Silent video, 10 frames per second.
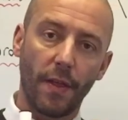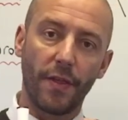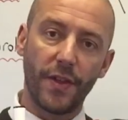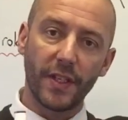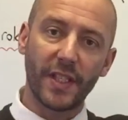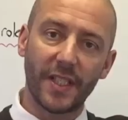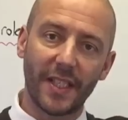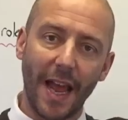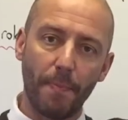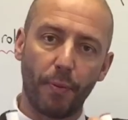The
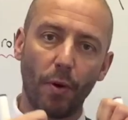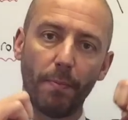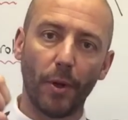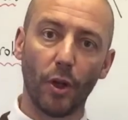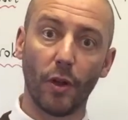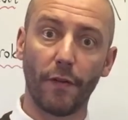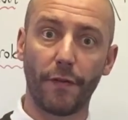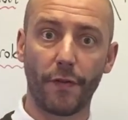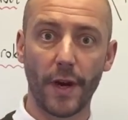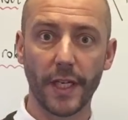separable
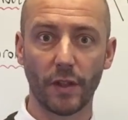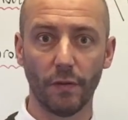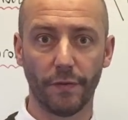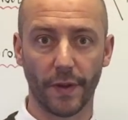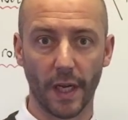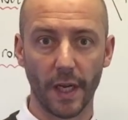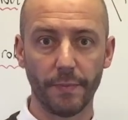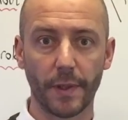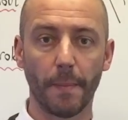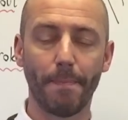phrasal
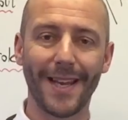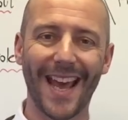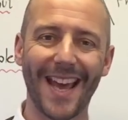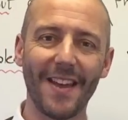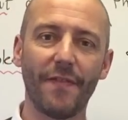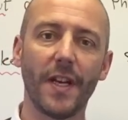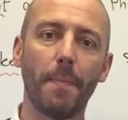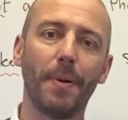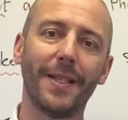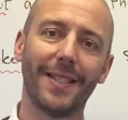verbs behave in a
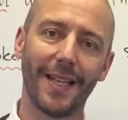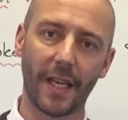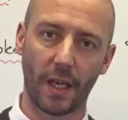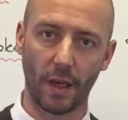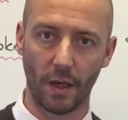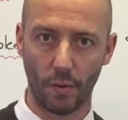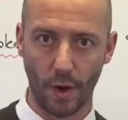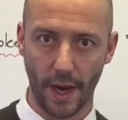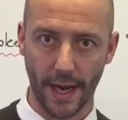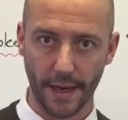particular
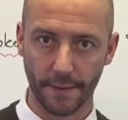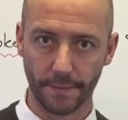way.